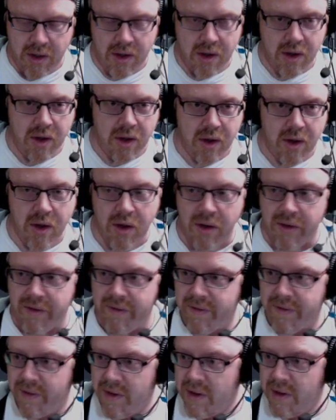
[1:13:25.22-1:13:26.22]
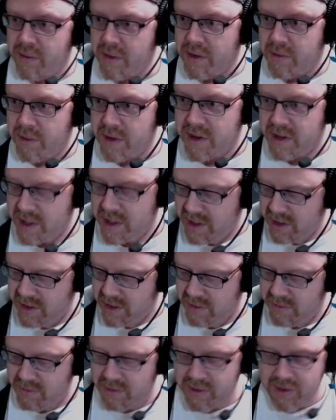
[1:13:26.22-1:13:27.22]
of, what did we say,
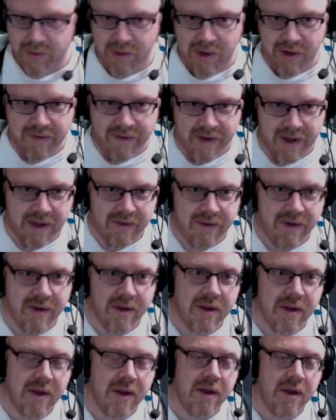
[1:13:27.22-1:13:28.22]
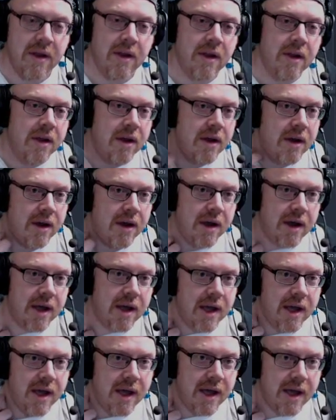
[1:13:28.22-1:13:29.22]
125,
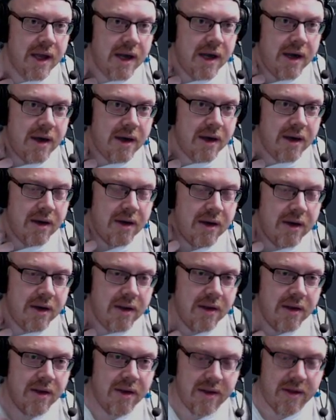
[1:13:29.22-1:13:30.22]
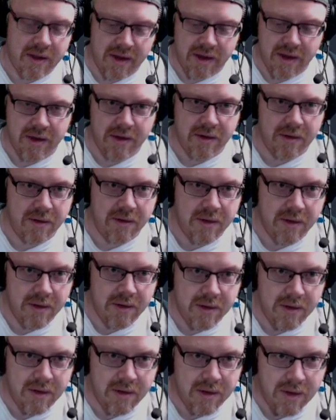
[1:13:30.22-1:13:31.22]
and so
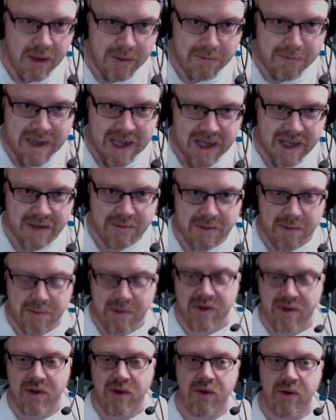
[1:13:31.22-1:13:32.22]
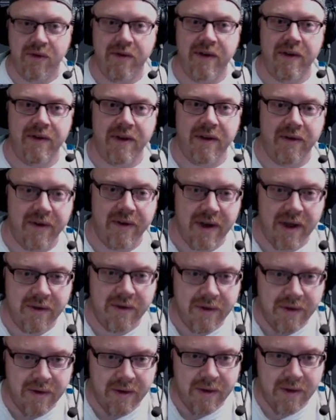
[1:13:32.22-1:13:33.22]
our maximum is
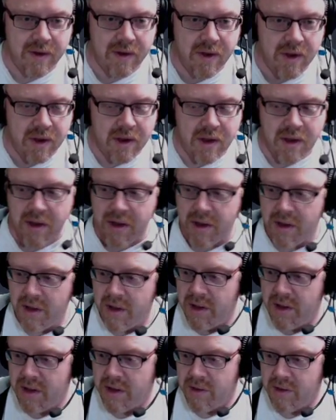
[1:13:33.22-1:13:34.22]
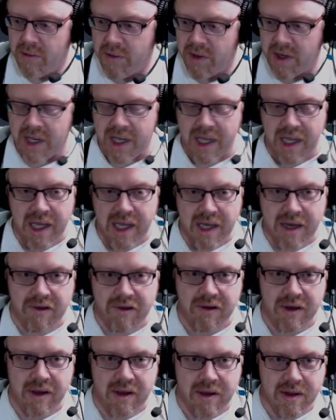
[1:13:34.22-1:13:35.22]
255, so we want to
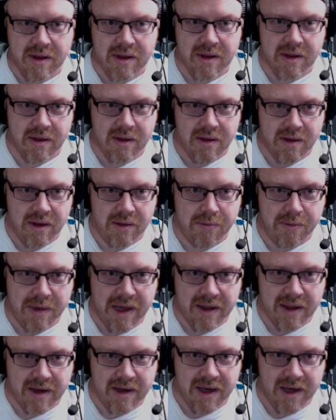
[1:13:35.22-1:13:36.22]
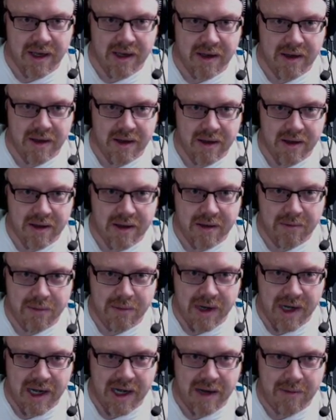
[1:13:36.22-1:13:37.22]
increase the opacity
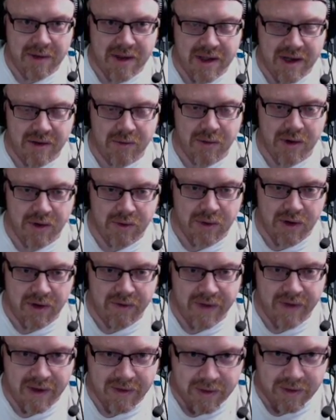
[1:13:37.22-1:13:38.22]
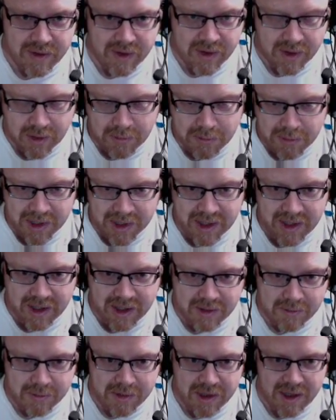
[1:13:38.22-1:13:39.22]
but limit it at 125, so it never completely
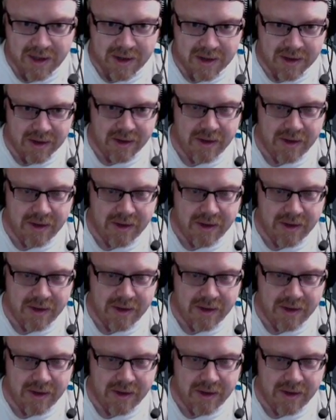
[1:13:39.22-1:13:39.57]
disappears.